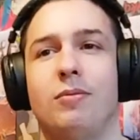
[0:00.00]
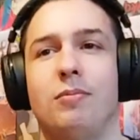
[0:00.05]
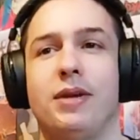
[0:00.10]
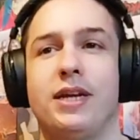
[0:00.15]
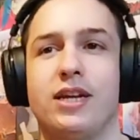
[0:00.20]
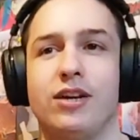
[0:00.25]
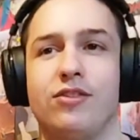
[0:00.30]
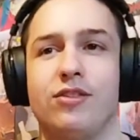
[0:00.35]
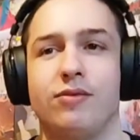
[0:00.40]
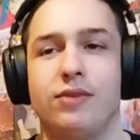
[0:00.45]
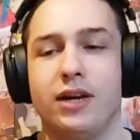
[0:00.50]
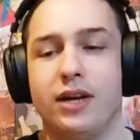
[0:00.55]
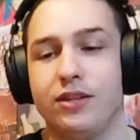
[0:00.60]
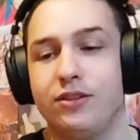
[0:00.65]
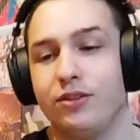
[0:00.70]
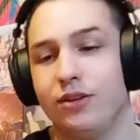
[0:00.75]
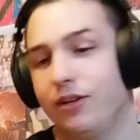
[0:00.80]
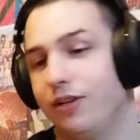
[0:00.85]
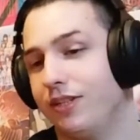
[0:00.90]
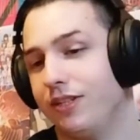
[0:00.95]
because of
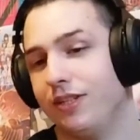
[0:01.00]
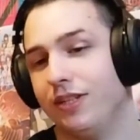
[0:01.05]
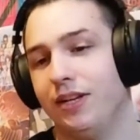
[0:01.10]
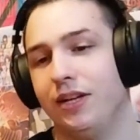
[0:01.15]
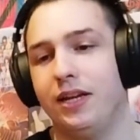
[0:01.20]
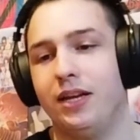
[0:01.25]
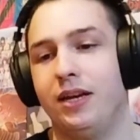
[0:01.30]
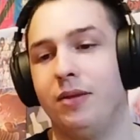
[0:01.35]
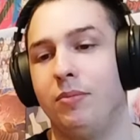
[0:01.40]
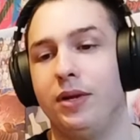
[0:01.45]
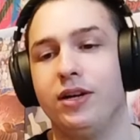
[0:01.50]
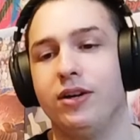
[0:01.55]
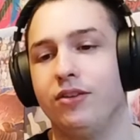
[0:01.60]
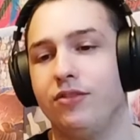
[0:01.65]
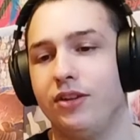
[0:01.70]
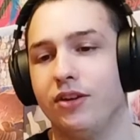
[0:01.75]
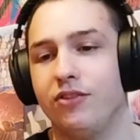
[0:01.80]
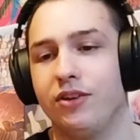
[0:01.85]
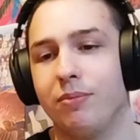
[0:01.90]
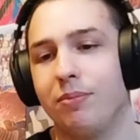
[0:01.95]
our talk and
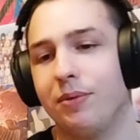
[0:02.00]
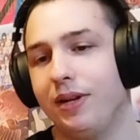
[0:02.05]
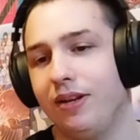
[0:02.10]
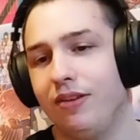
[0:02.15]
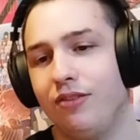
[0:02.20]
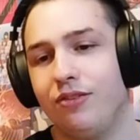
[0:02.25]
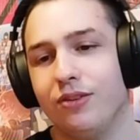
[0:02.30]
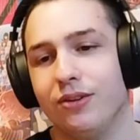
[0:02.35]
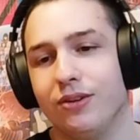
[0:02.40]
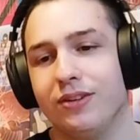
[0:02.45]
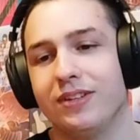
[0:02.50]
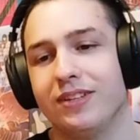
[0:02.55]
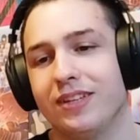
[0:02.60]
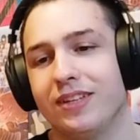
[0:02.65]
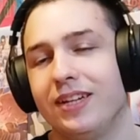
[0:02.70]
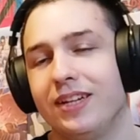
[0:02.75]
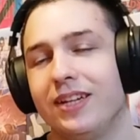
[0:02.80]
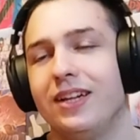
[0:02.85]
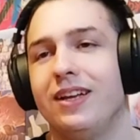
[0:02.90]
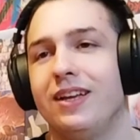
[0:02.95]
because they're Japanese, so
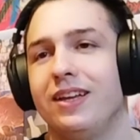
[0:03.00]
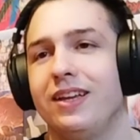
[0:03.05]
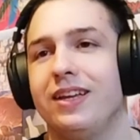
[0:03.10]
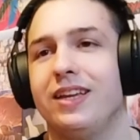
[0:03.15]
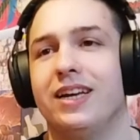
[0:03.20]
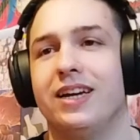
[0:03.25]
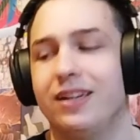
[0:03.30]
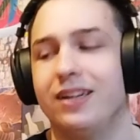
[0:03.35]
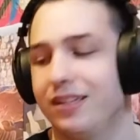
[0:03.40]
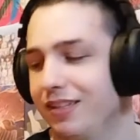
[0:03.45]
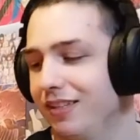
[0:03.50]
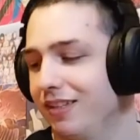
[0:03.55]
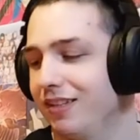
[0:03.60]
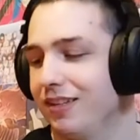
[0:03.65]
yeah.